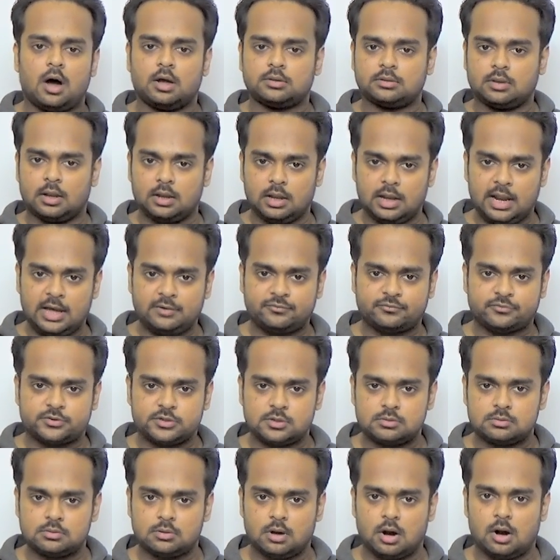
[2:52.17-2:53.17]
on the
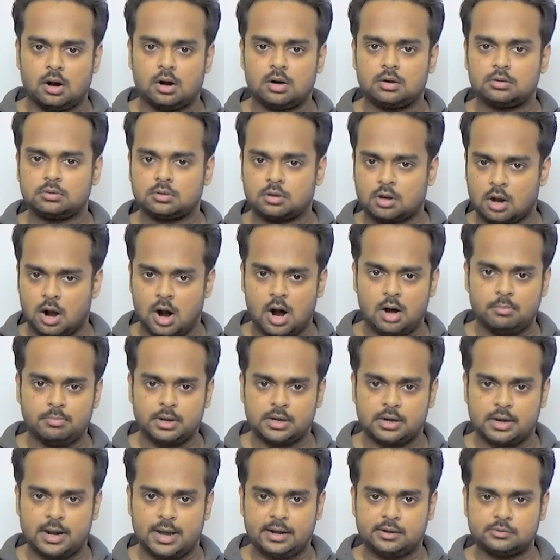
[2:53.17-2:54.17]
left are
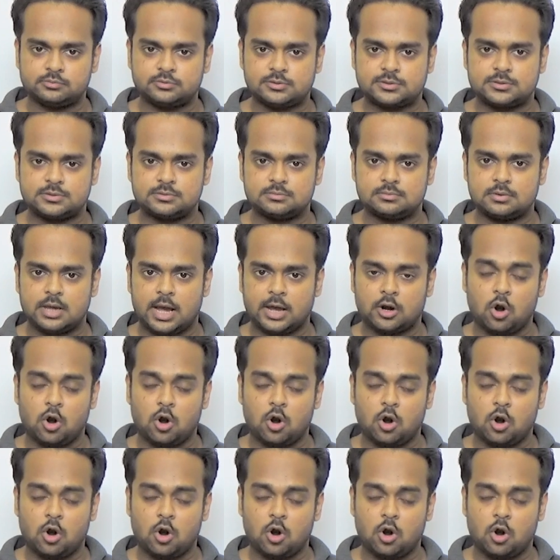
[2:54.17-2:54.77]
common nouns,